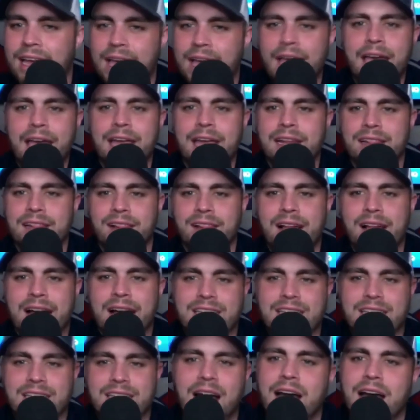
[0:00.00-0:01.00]
8 of the
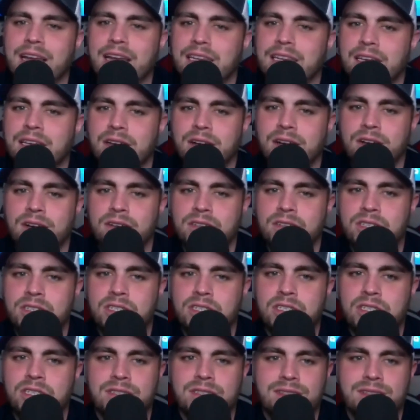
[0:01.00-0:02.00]
last 9
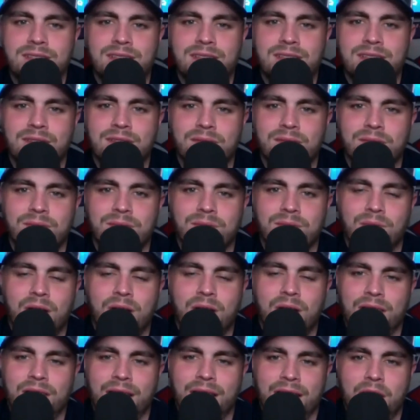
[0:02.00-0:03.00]
years?
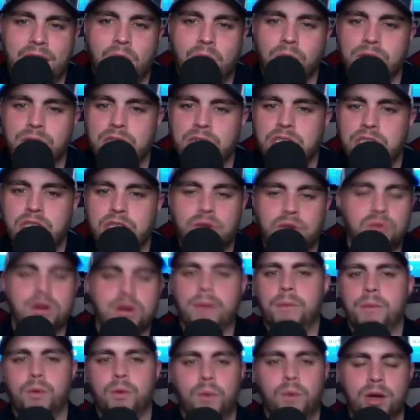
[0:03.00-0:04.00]
What, only 2
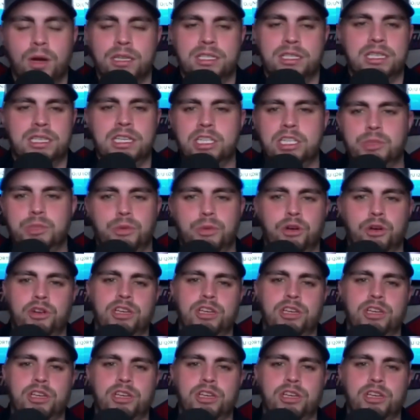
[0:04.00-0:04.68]
number 1 seeds per